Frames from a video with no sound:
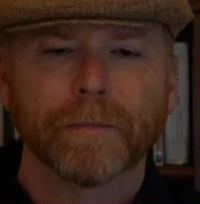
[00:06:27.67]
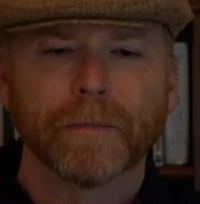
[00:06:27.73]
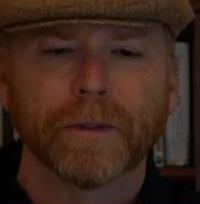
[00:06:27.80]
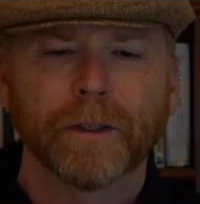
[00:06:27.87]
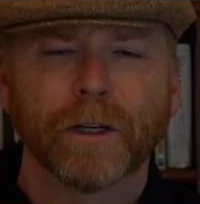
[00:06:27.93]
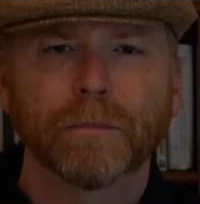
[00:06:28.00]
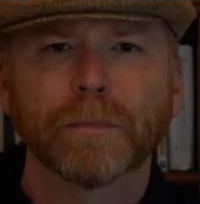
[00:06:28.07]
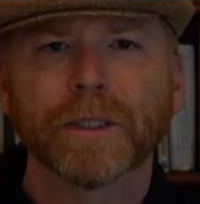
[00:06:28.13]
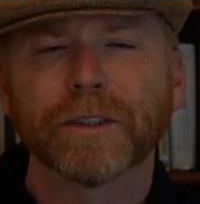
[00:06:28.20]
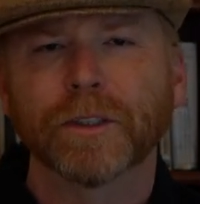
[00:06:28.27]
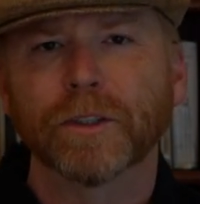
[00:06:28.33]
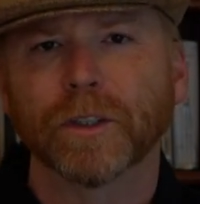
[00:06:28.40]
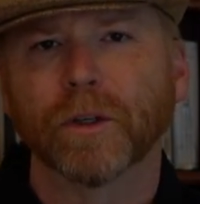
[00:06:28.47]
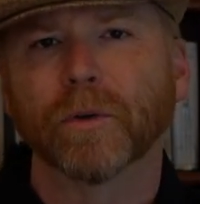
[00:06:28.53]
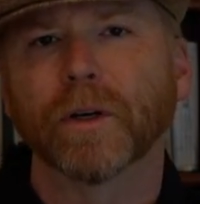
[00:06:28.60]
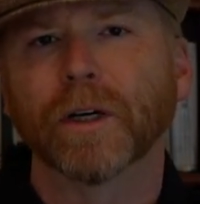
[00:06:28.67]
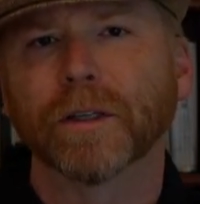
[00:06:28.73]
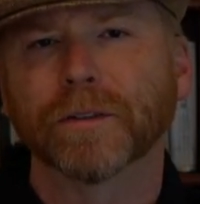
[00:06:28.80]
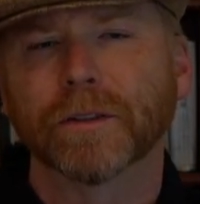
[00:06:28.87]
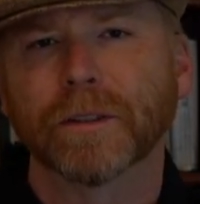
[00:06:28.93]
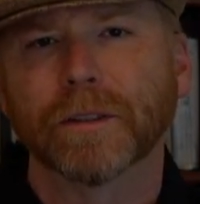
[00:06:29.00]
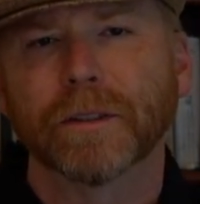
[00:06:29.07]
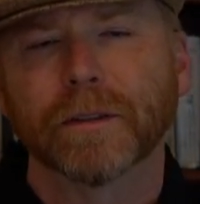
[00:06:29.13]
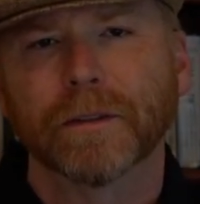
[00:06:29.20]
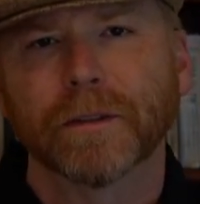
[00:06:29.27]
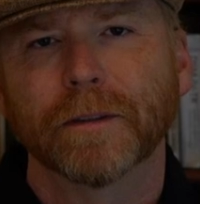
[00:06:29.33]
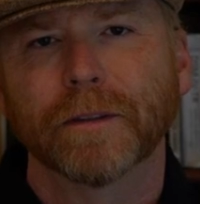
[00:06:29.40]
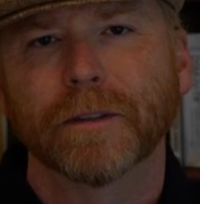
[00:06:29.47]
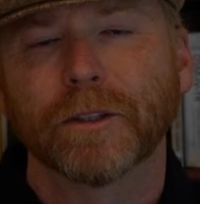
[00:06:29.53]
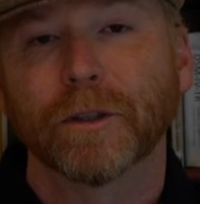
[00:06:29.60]
our message across
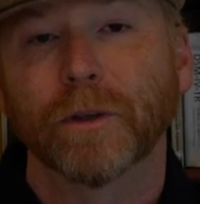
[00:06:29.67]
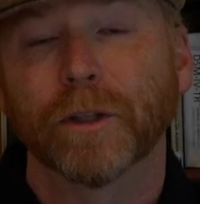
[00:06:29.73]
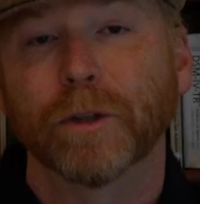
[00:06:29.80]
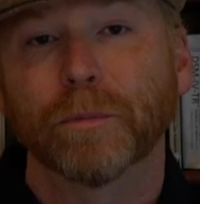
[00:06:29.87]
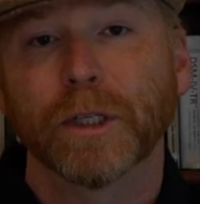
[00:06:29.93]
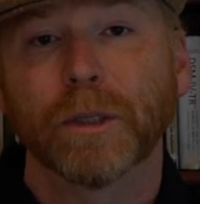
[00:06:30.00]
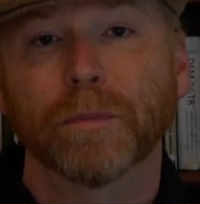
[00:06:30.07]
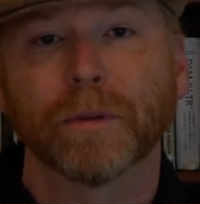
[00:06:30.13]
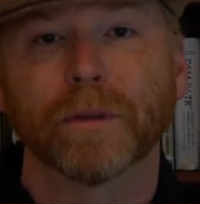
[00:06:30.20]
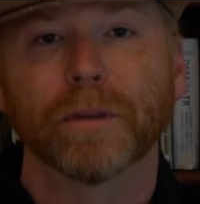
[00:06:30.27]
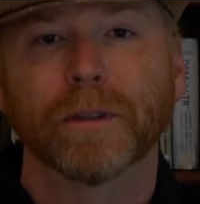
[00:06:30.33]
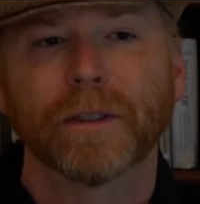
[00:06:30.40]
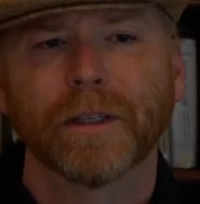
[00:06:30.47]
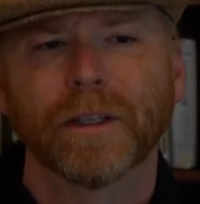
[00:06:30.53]
to other people.